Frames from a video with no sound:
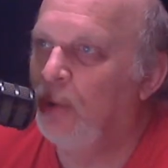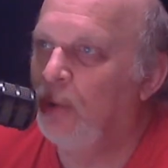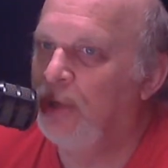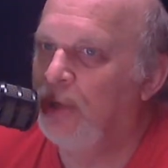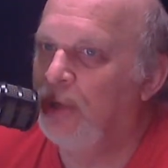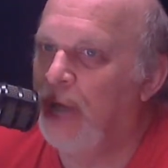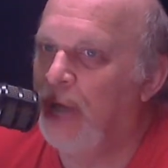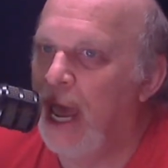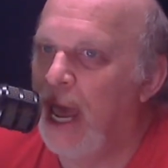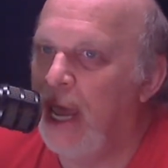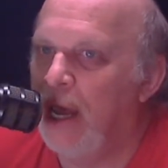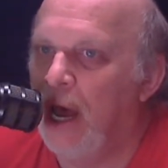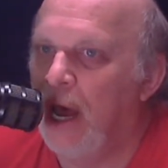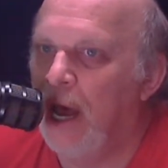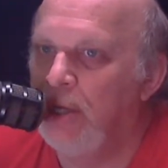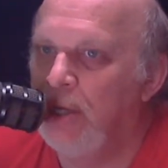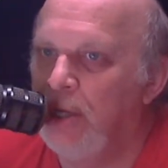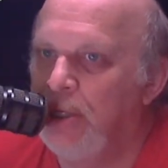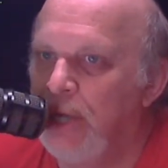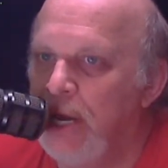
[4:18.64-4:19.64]
Okay,
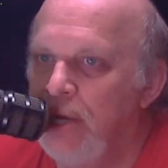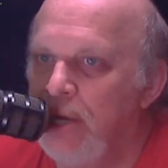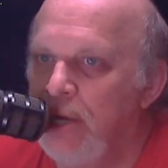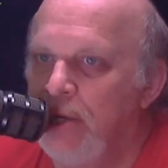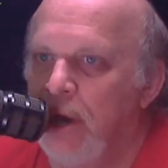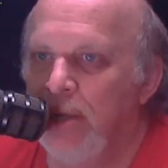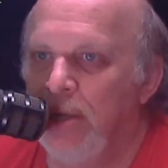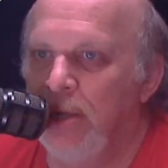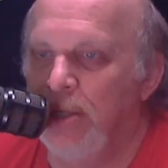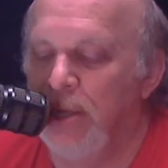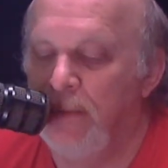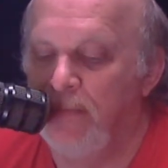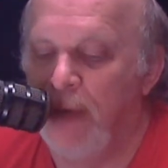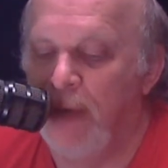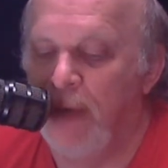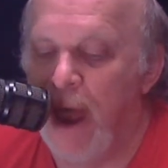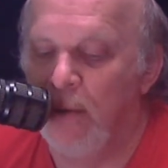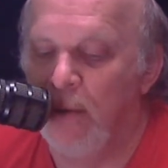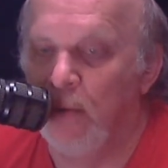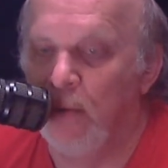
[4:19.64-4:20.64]
uh, Jean Dawson,
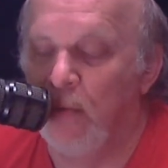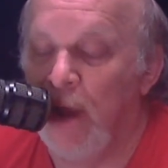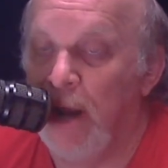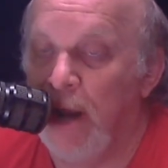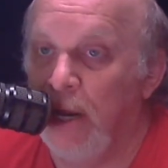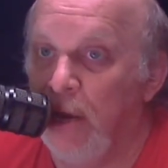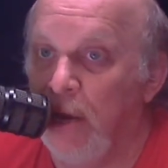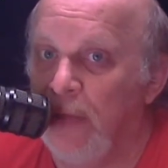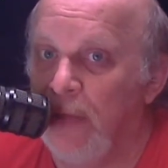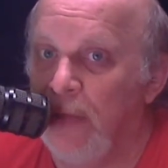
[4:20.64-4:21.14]
Pirate Radio.